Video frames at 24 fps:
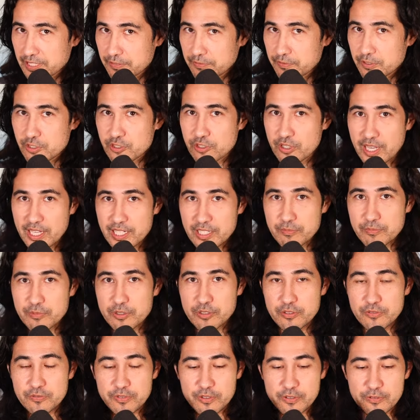If you try to
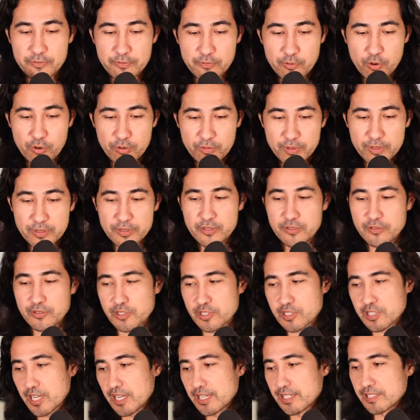move forward or
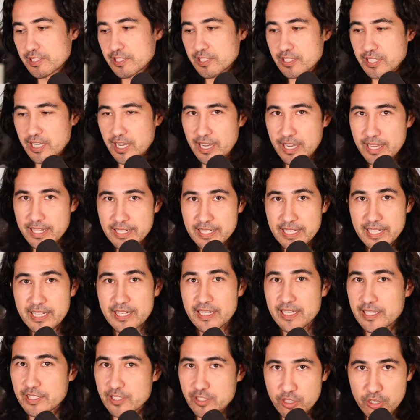side to side,
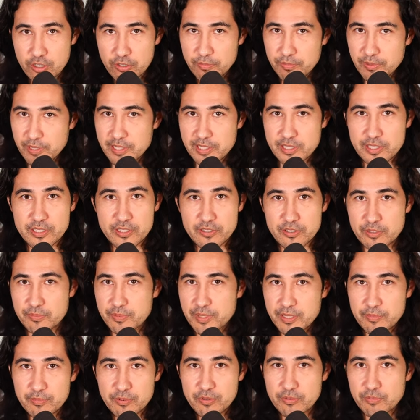it's hopeless. There's
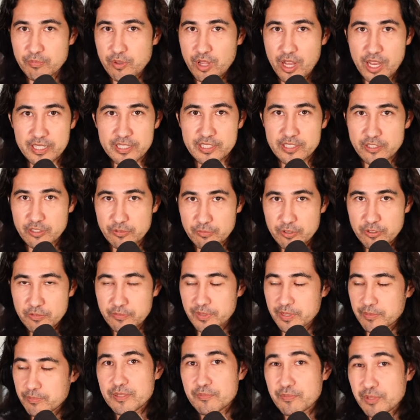people blocking your movement.